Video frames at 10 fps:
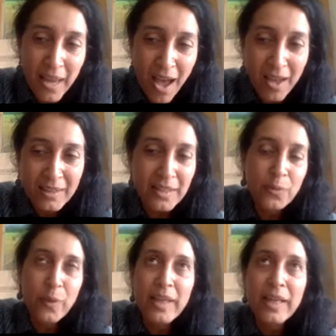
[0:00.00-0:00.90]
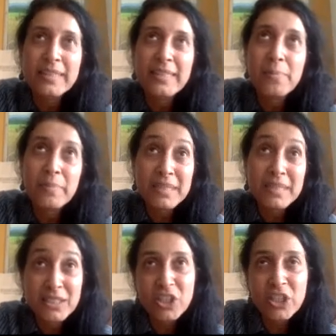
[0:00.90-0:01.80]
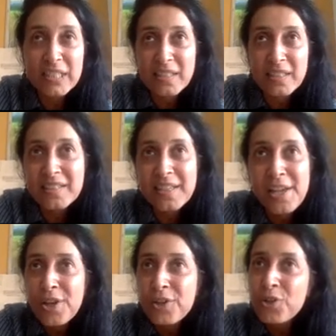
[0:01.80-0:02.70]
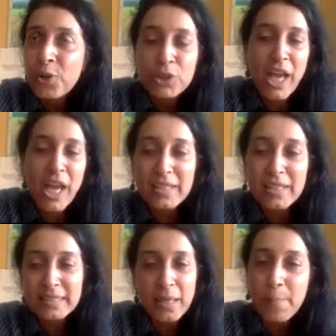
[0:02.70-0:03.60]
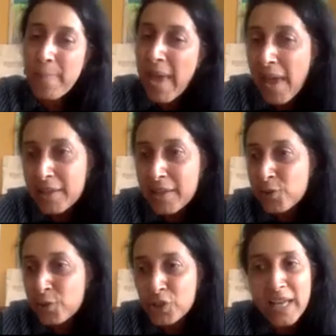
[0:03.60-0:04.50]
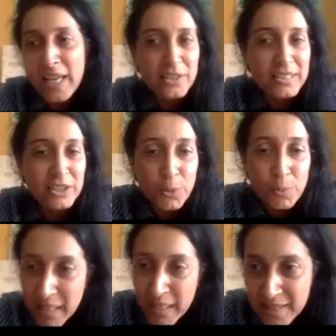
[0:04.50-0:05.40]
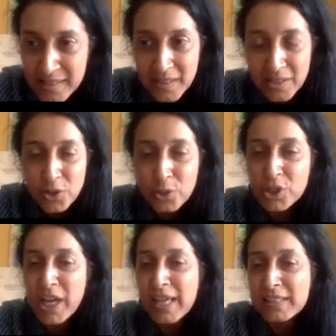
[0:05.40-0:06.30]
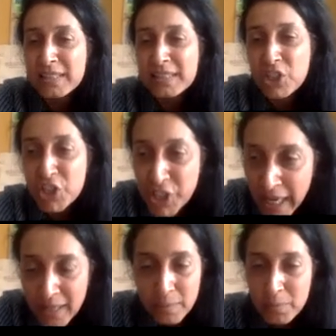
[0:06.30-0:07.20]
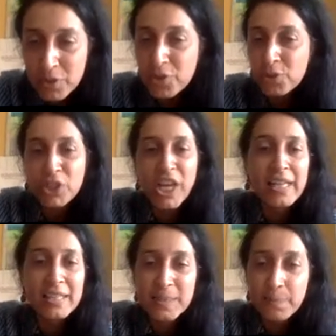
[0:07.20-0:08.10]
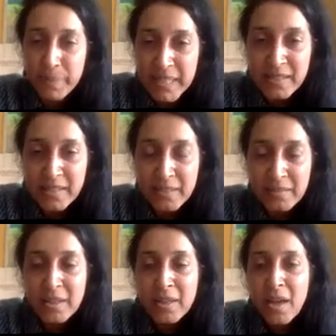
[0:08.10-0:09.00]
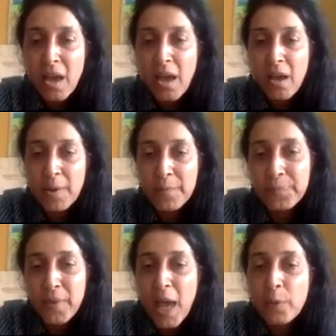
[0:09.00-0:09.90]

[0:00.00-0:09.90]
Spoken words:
heart. And when I say mistreated, no child is compared, no child is humiliated, no child is shamed, no child is beaten. I